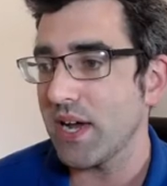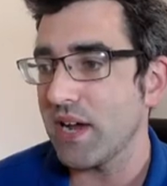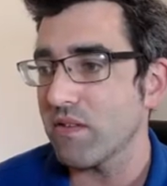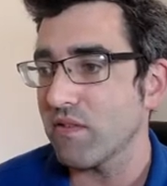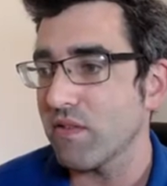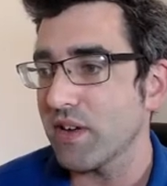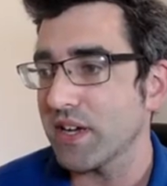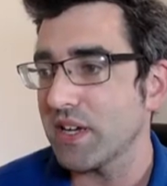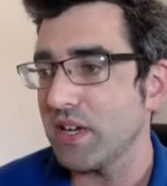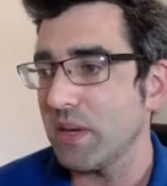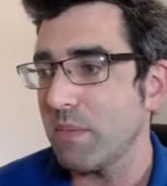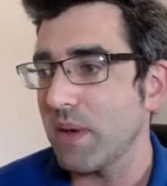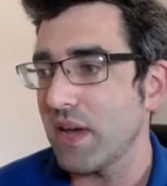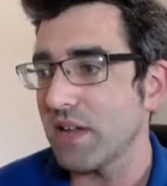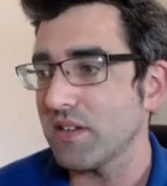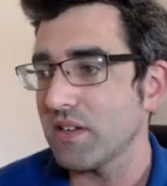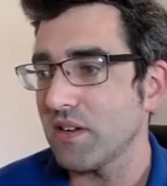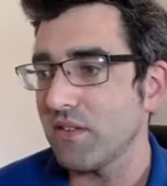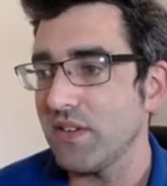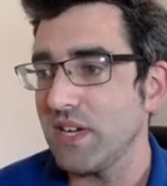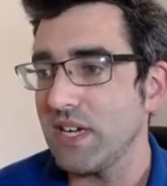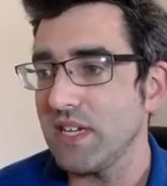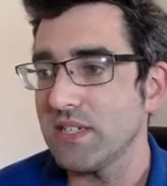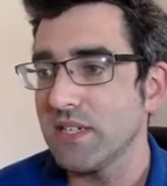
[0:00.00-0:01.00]
Rivky
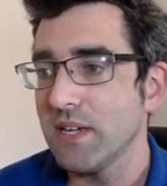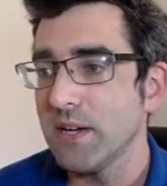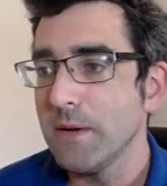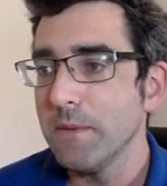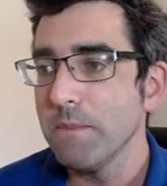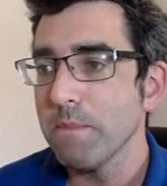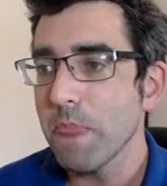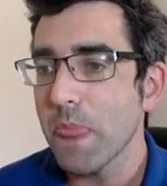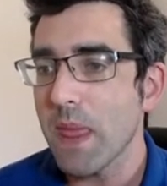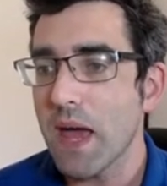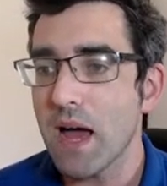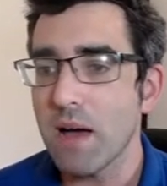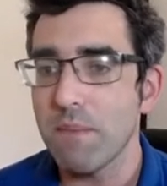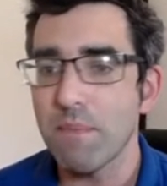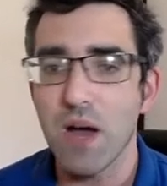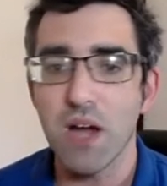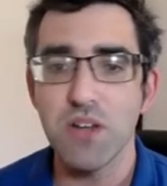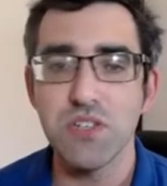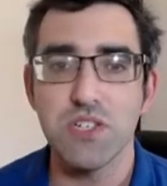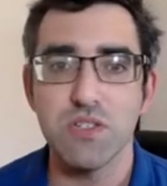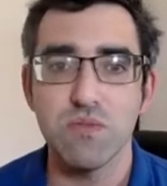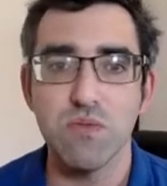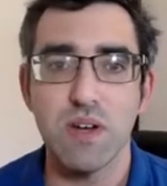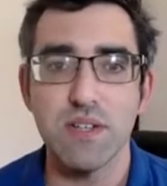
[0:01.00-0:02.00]
Ben-David. I
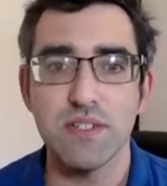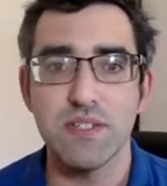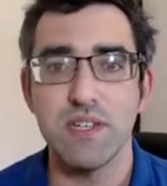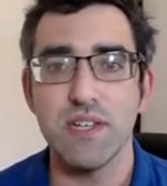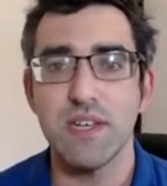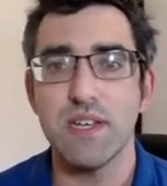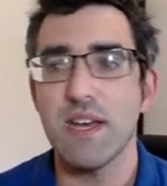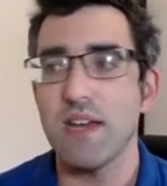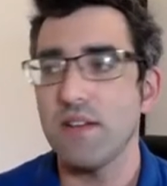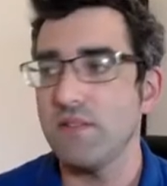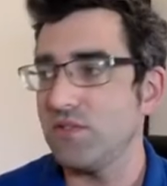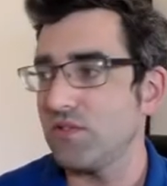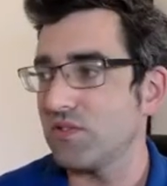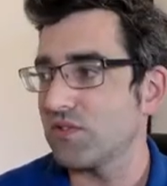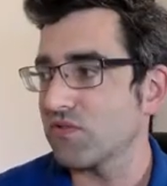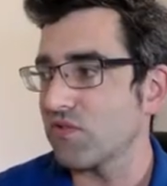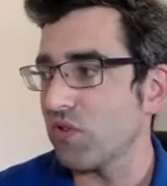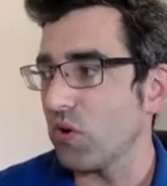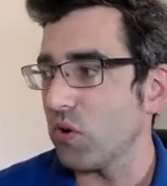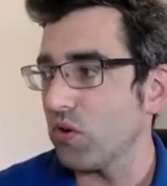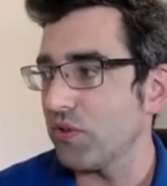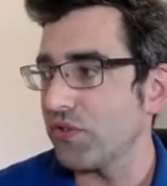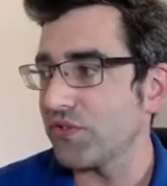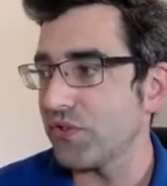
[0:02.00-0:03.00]
just want to
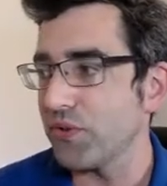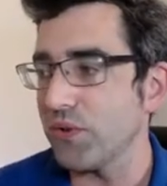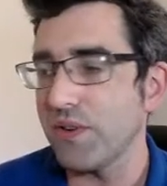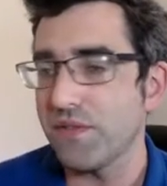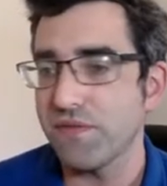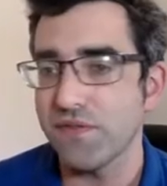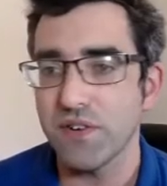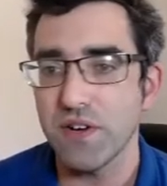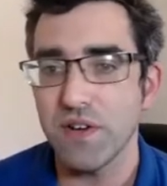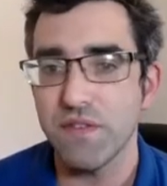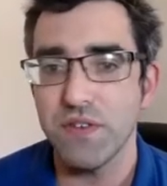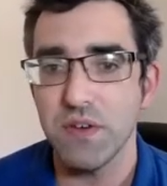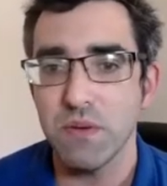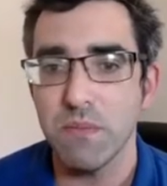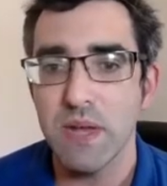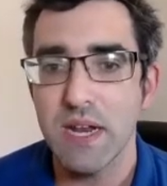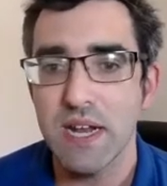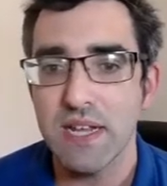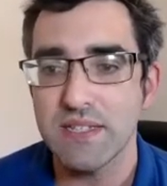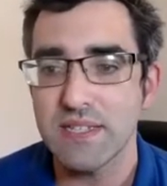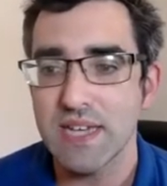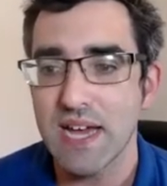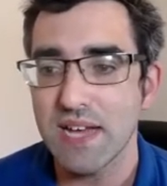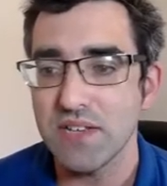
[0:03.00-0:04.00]
scroll through it for a few
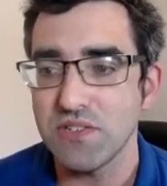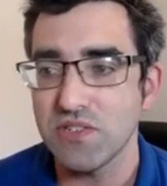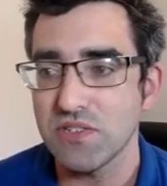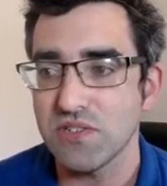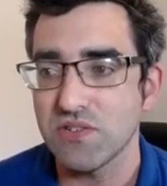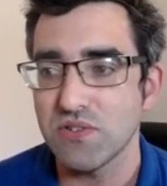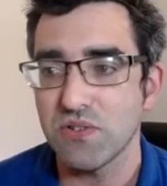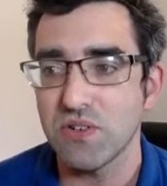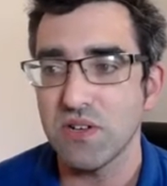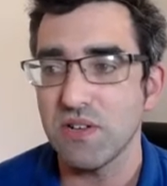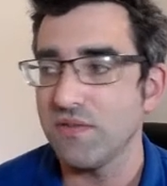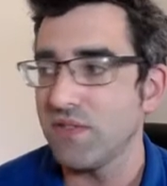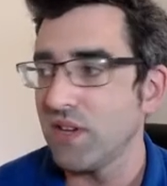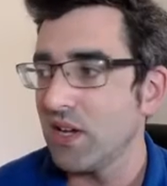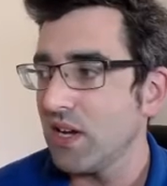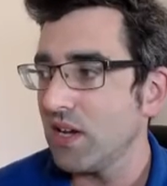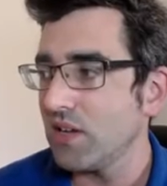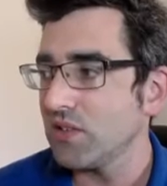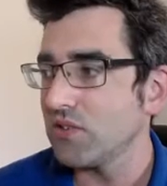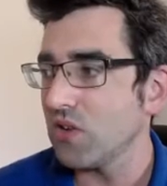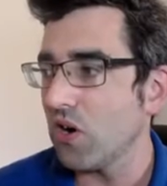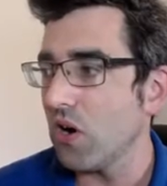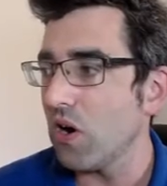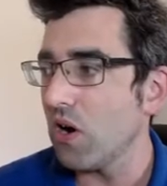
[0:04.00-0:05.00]
minutes and just sort of
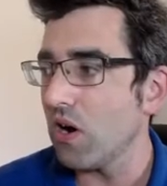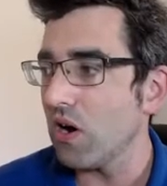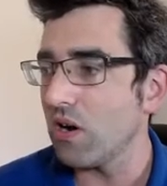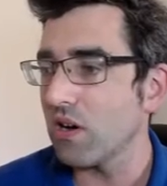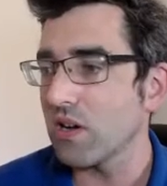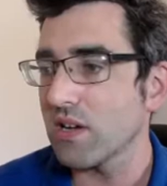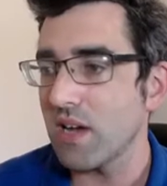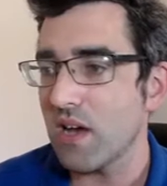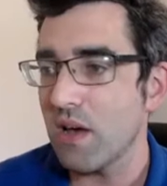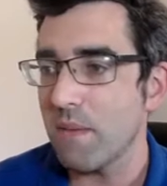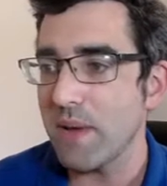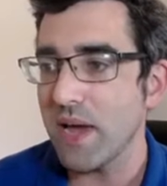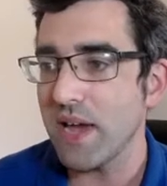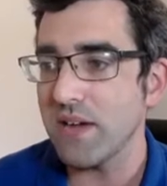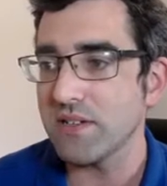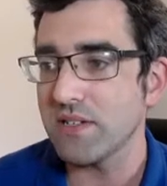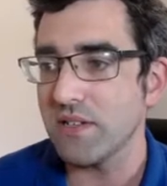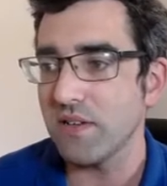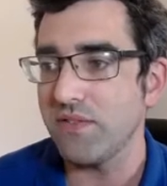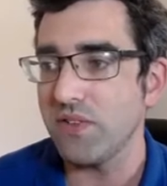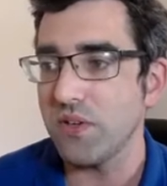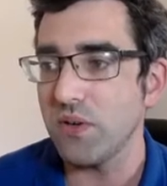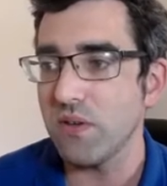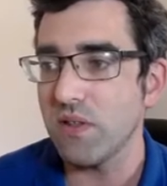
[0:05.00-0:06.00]
talk about a
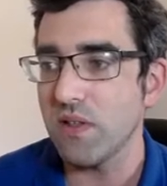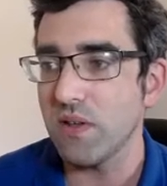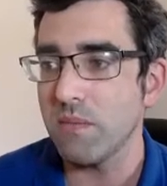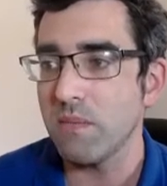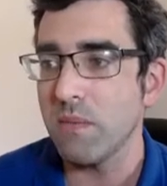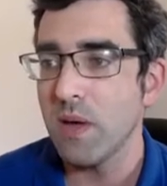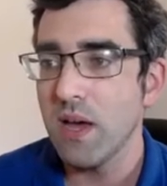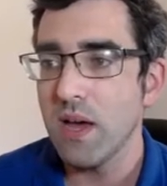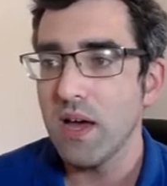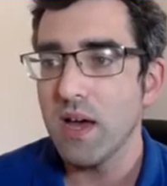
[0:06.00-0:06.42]
few of them.